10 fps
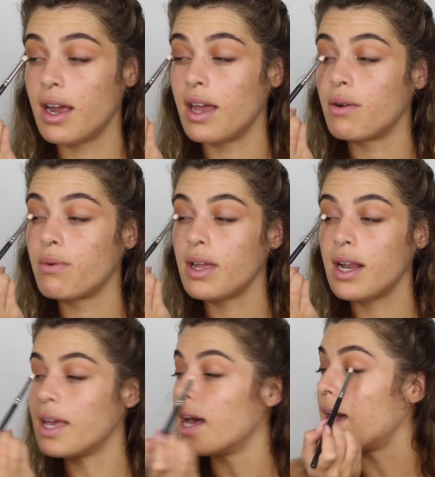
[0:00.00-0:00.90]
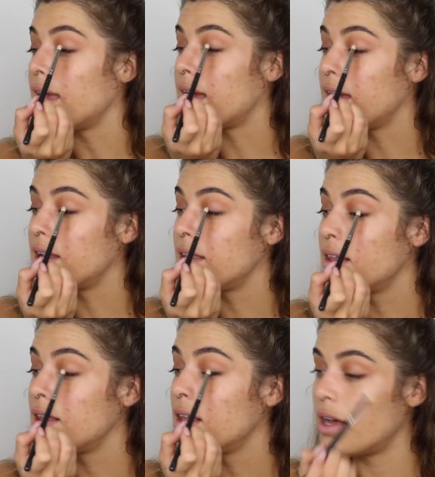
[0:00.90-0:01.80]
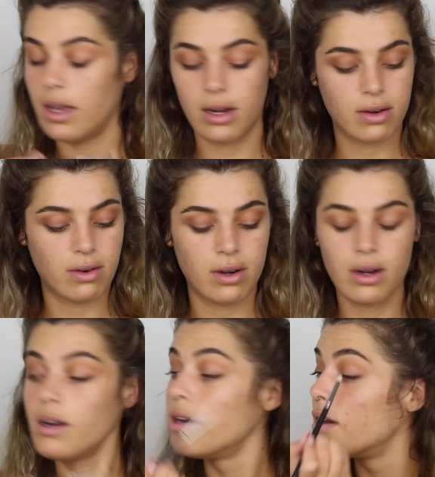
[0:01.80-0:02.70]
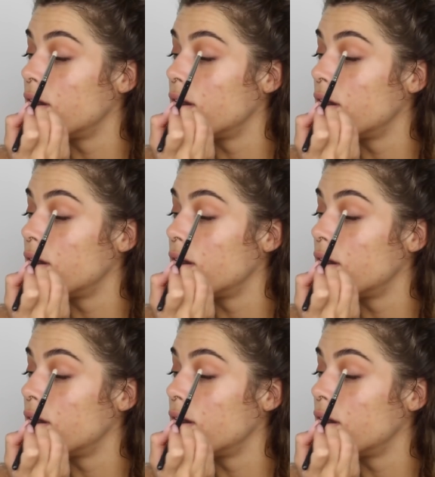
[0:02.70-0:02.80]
and a really highlighted inner corner.